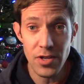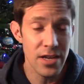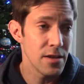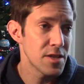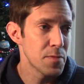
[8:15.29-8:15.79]

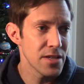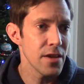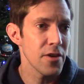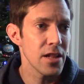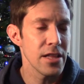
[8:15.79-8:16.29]
Uh,
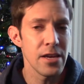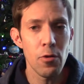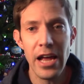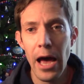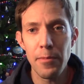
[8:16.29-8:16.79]
specifically,
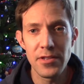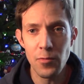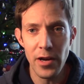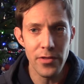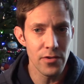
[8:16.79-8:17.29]
what happens
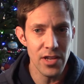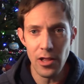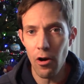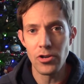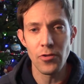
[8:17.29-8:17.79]
when there's a
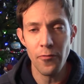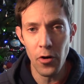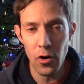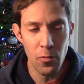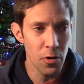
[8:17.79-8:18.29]
larger
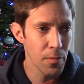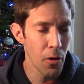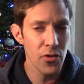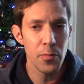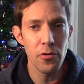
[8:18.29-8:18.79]
firm with
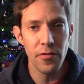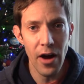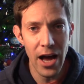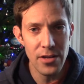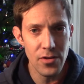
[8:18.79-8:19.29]
multiple
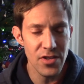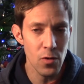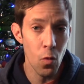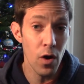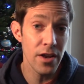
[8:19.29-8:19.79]
advisors
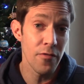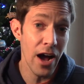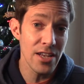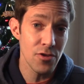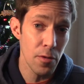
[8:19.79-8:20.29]
and one
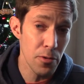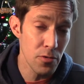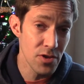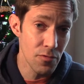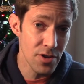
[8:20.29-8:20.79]
advisor
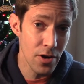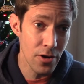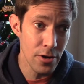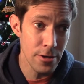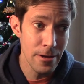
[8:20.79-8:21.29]
uploads a
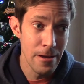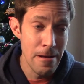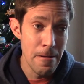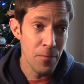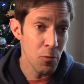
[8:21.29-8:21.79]
return
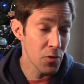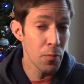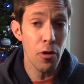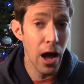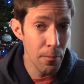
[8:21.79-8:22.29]
with a
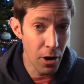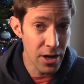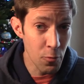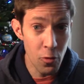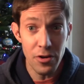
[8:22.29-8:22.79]
problem on
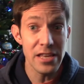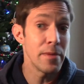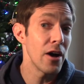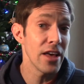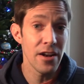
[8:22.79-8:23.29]
it, we'll
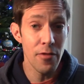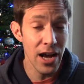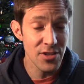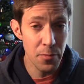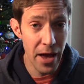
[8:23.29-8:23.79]
email that
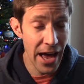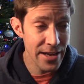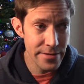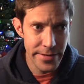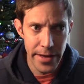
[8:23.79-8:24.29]
advisor
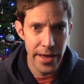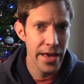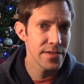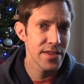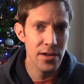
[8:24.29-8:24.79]
back and say,
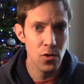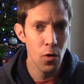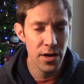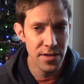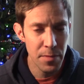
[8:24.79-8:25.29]
hey, schedule
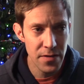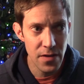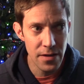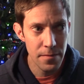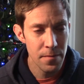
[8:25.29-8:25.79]
one is
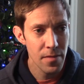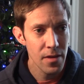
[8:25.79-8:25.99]
missing.